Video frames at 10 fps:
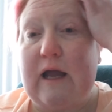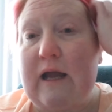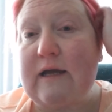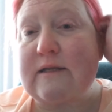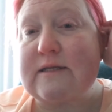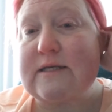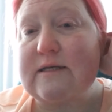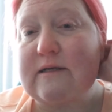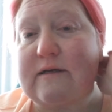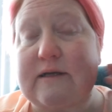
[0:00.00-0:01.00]
And
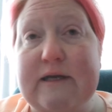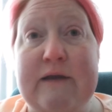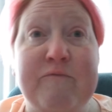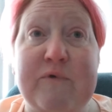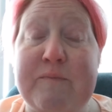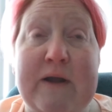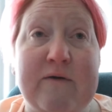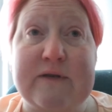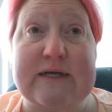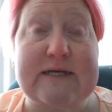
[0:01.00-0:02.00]
even with my
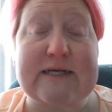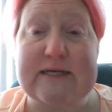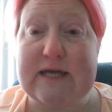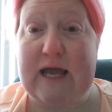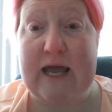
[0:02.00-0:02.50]
illness.